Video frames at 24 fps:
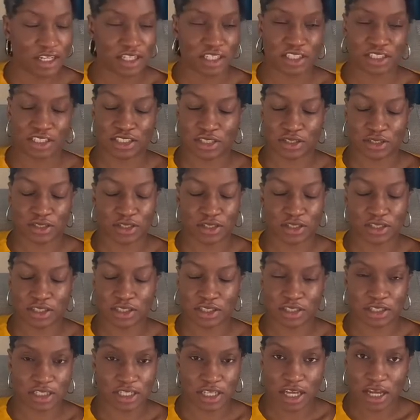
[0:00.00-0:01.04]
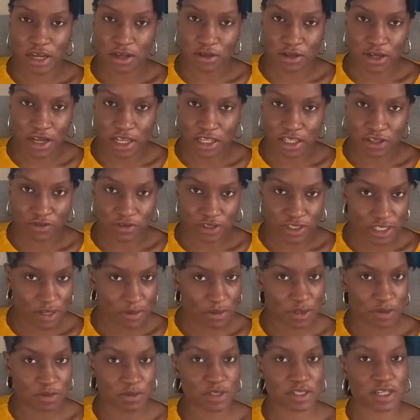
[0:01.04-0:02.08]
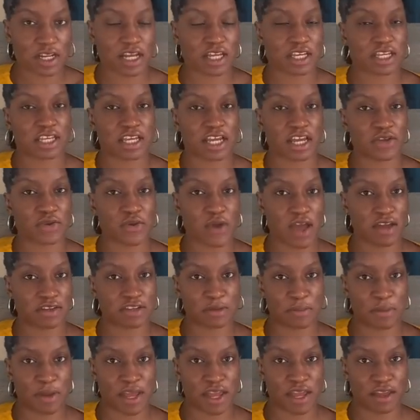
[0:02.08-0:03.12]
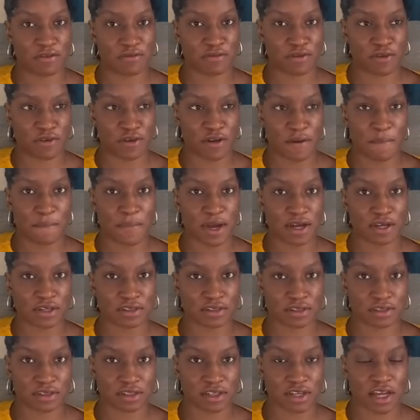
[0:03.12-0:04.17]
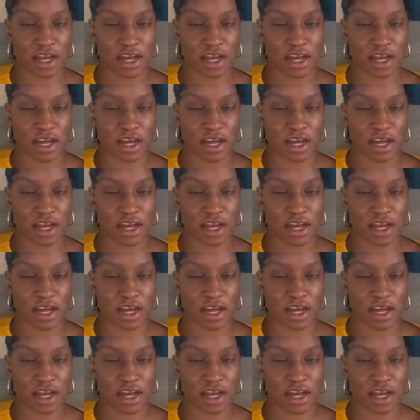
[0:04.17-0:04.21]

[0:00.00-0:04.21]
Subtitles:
So the guy at the reception was like, yeah, you have to pay for a mask.